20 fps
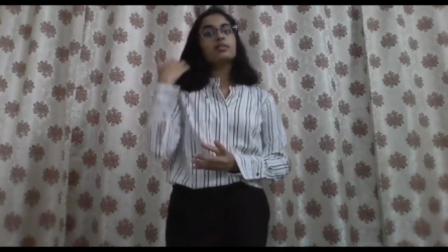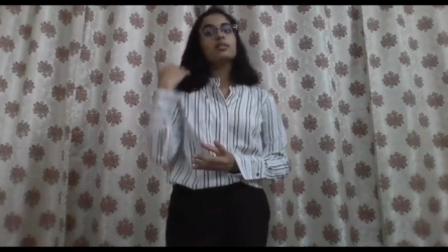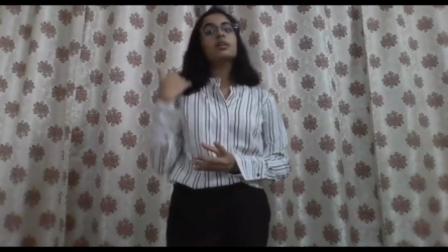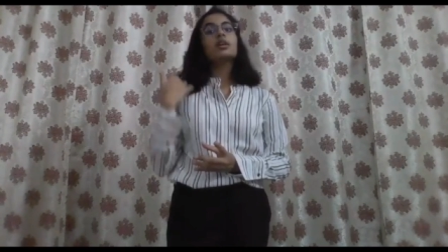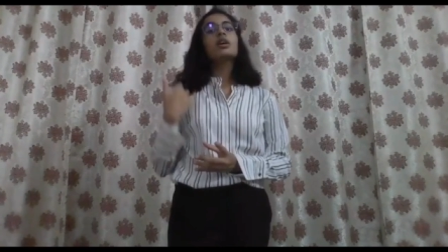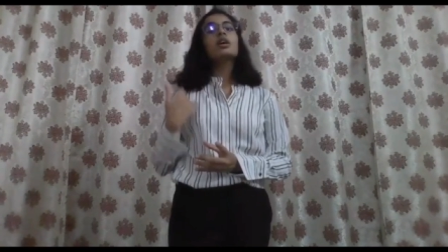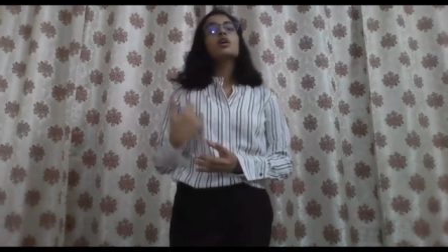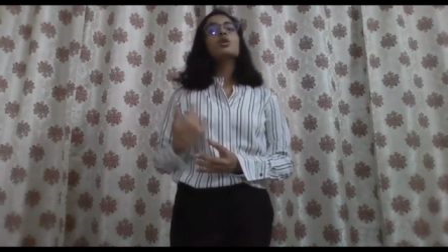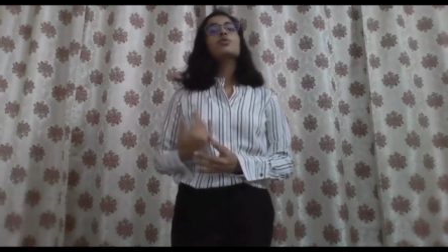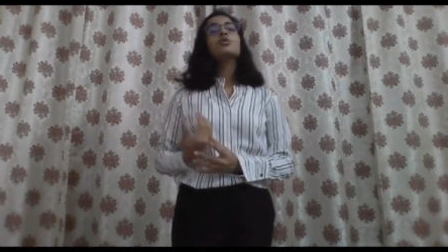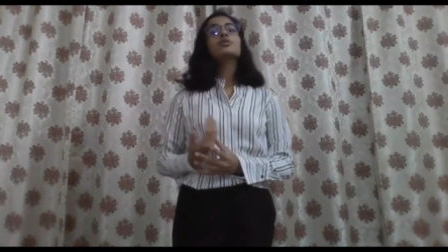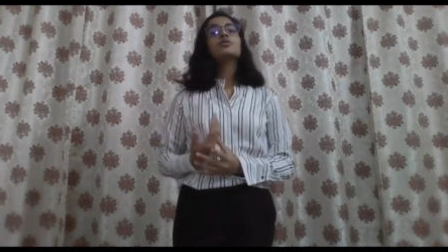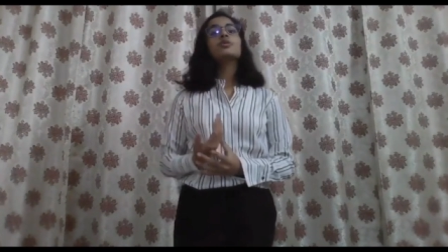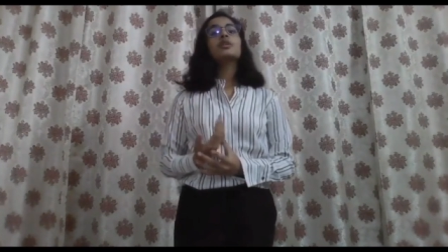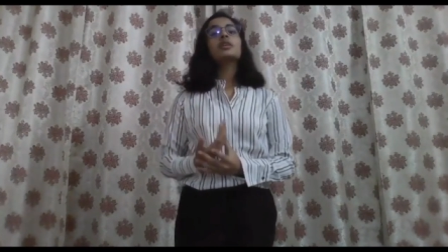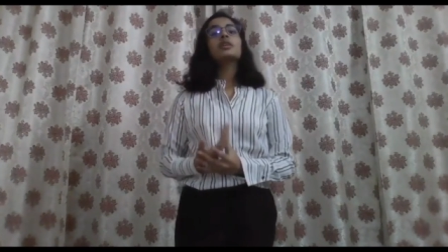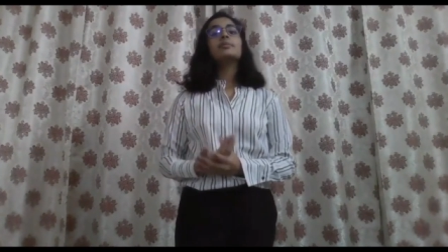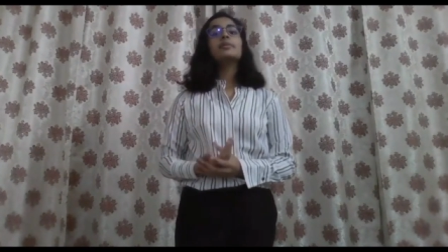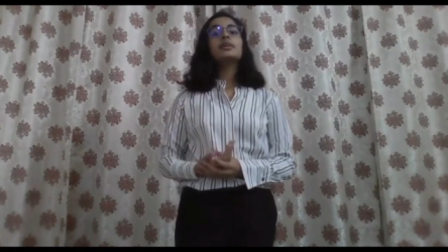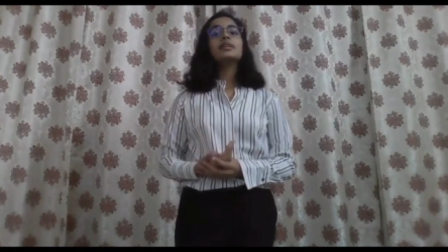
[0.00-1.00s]
which will
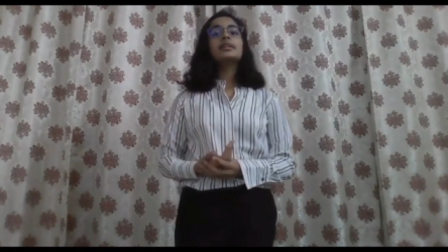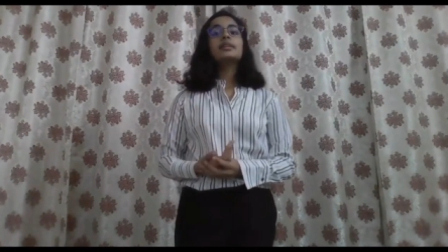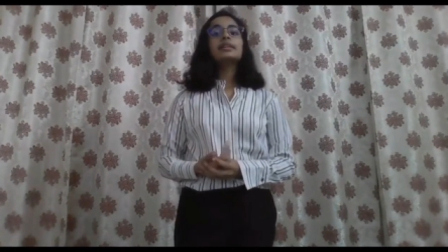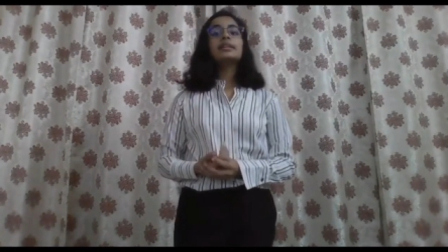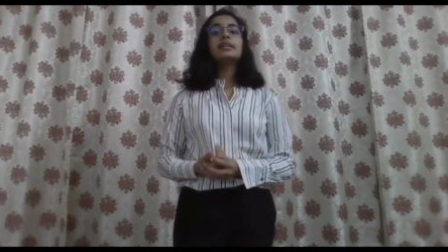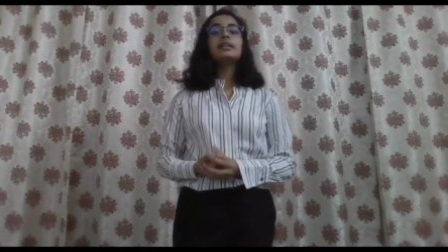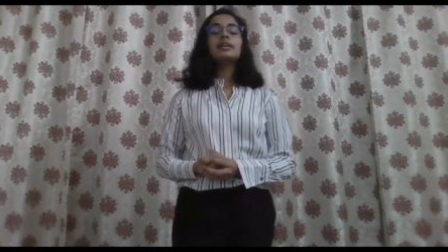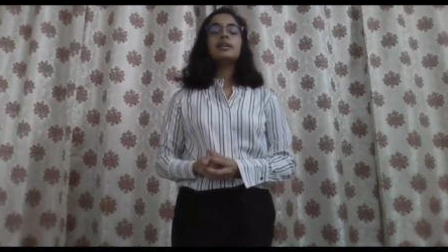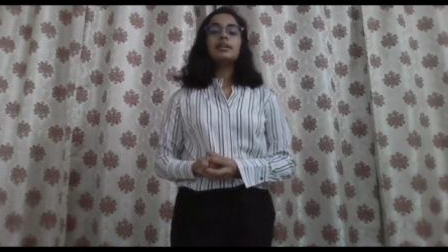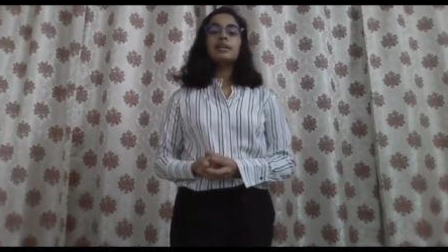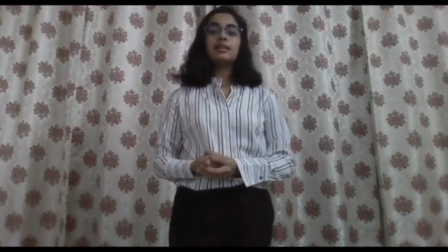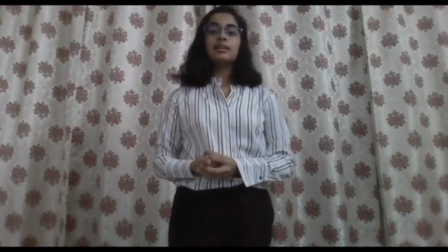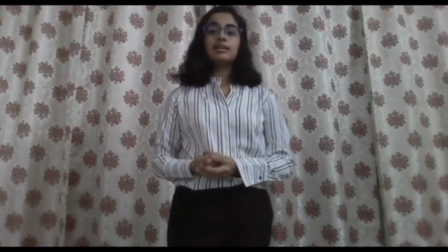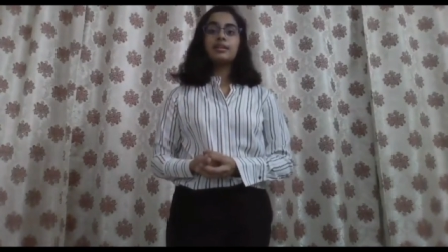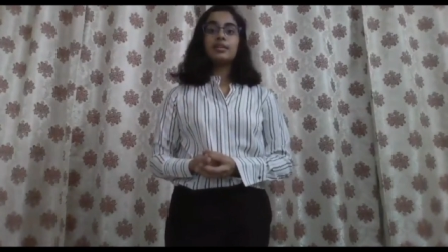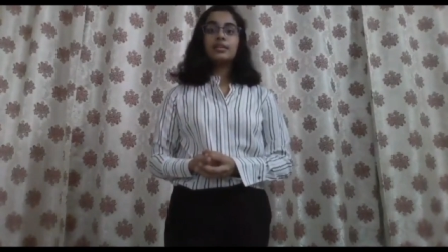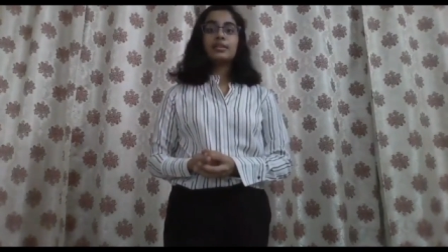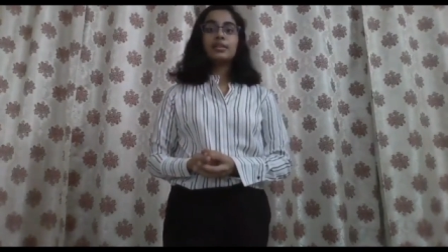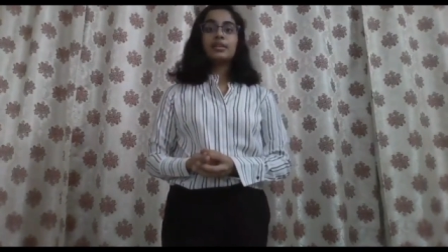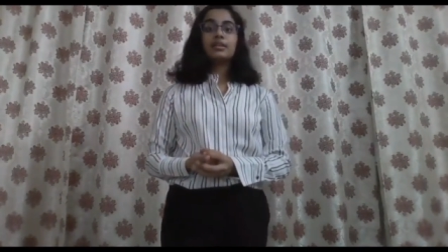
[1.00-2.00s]
immediately alert
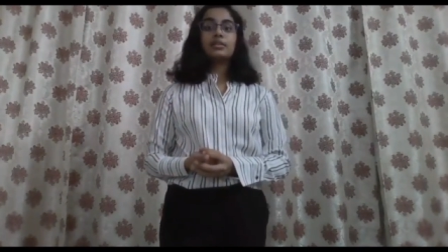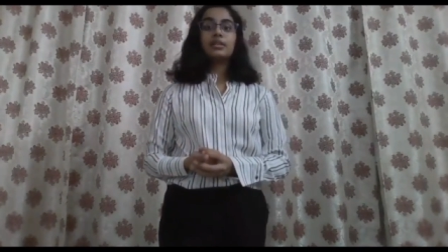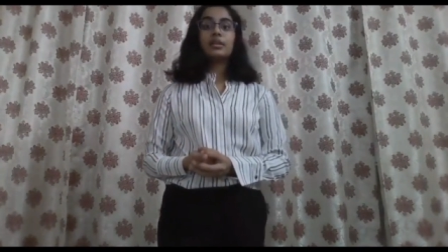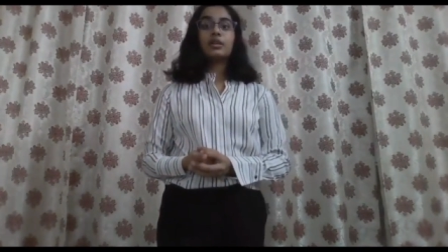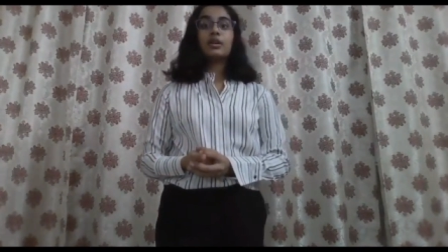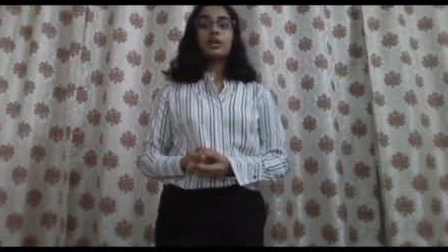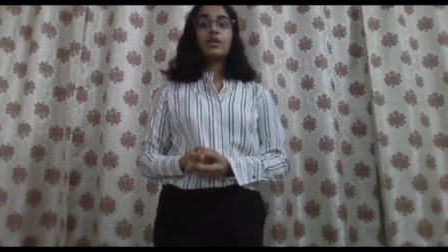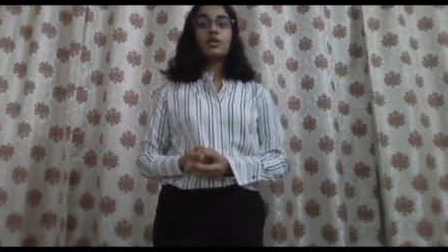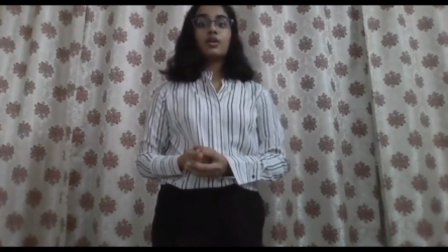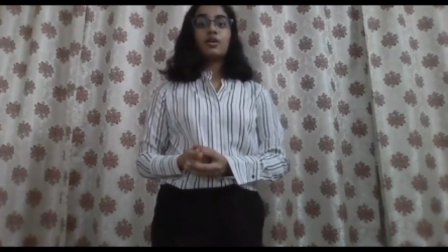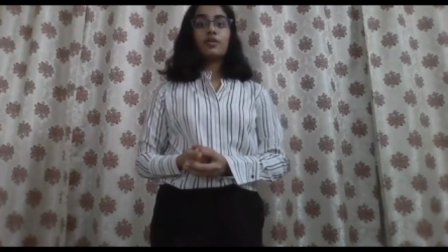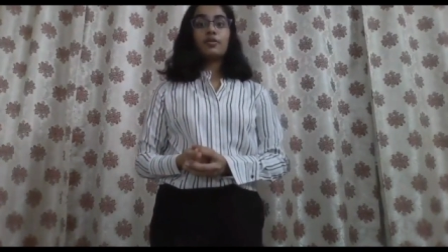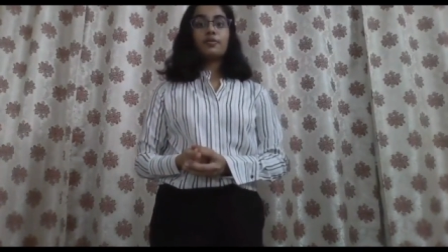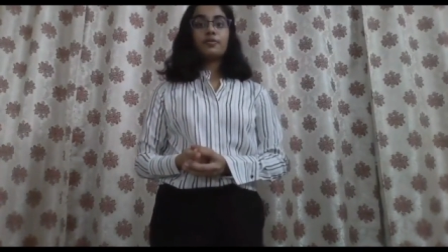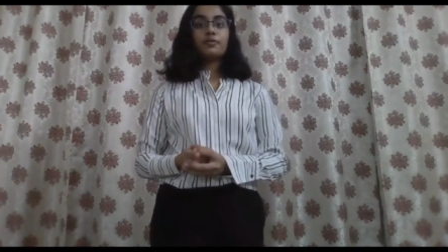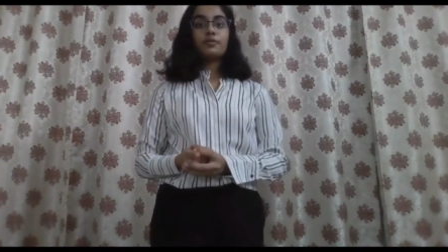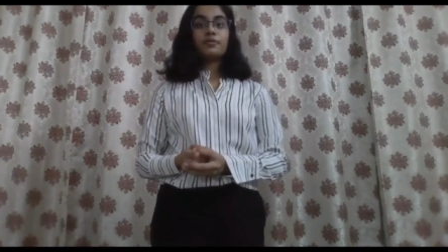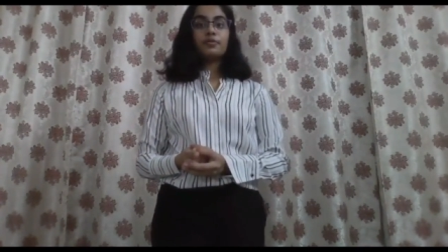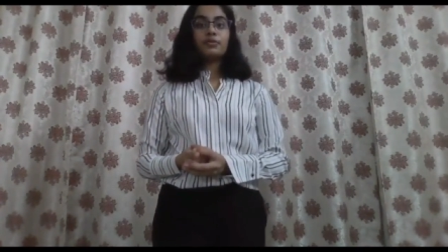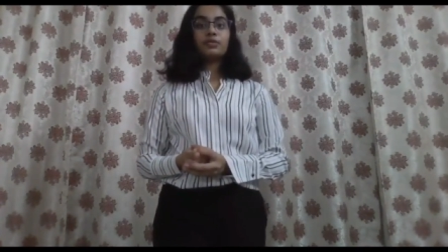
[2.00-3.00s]

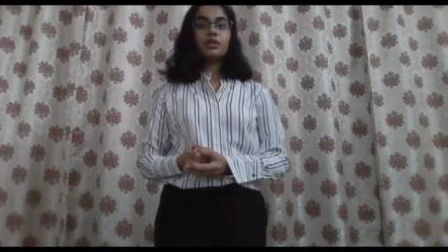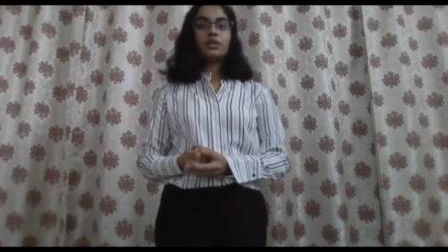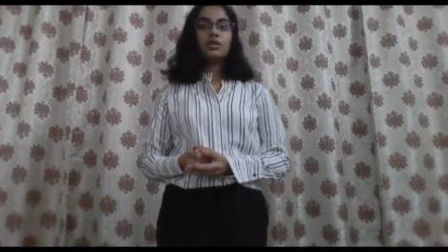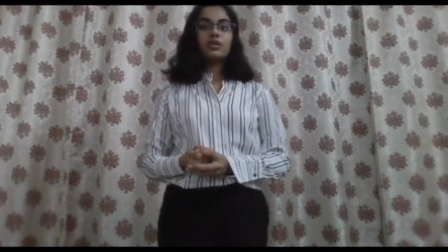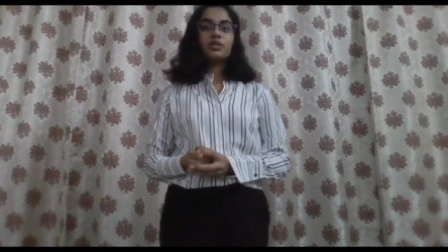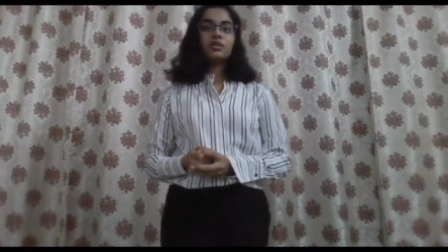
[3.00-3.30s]
the